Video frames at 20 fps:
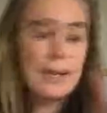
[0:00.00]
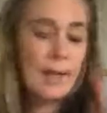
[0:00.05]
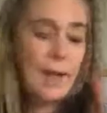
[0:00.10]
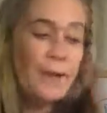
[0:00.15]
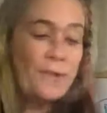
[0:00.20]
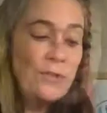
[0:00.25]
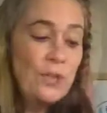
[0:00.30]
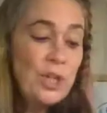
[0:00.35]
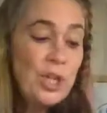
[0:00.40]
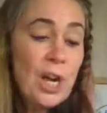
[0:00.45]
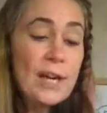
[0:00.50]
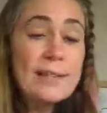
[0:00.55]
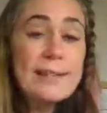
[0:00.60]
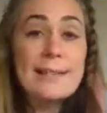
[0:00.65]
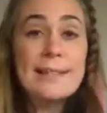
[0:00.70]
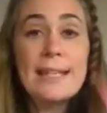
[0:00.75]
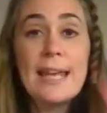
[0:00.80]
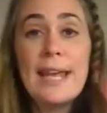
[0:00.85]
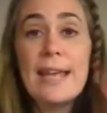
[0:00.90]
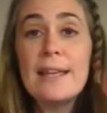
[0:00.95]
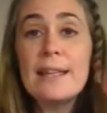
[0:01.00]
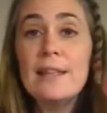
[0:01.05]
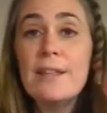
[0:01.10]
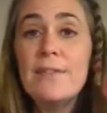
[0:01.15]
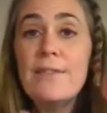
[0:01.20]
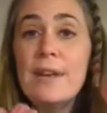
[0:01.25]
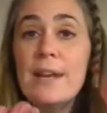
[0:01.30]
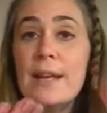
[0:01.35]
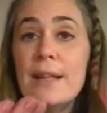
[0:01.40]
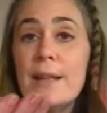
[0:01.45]
I've just taken the
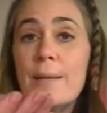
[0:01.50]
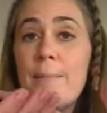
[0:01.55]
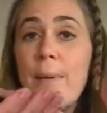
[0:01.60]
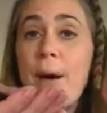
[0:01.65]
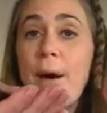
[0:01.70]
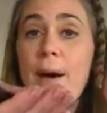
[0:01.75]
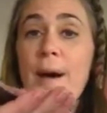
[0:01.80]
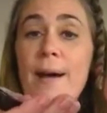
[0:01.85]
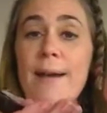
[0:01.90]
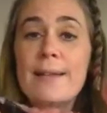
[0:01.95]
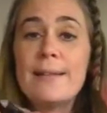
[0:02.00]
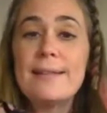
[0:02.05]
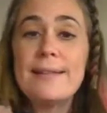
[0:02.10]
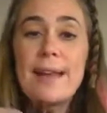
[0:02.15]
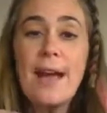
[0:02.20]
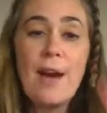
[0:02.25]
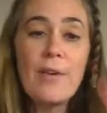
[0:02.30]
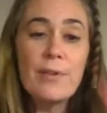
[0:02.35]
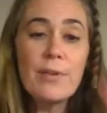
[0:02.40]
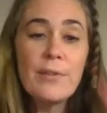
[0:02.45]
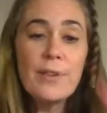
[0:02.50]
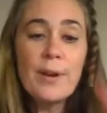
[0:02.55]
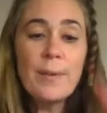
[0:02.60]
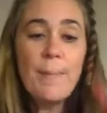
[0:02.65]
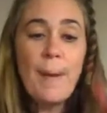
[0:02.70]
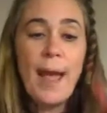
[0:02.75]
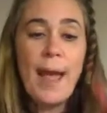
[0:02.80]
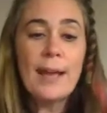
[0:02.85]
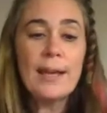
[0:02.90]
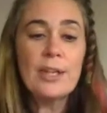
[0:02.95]
vanilla pods out of their
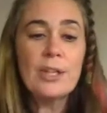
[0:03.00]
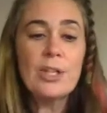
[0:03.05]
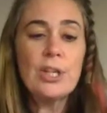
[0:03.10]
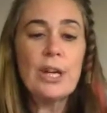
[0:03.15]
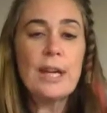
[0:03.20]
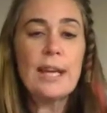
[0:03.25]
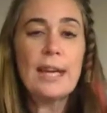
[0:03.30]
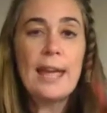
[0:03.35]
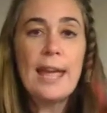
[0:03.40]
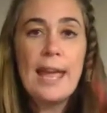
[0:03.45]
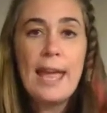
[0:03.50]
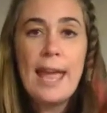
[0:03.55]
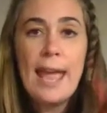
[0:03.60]
packaging